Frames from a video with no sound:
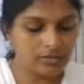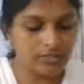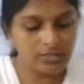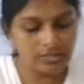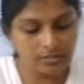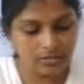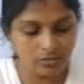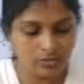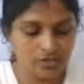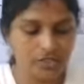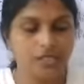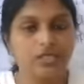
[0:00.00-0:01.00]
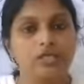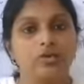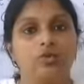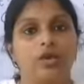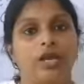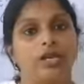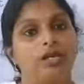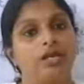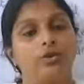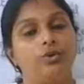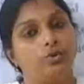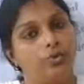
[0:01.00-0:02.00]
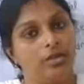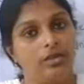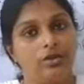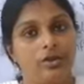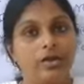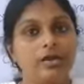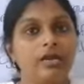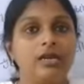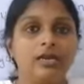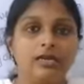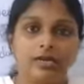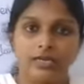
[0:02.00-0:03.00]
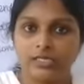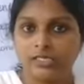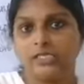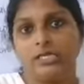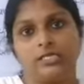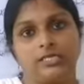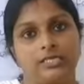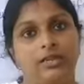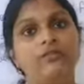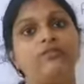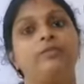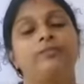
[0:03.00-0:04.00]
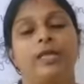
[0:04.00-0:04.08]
These questions you can do in your text itself.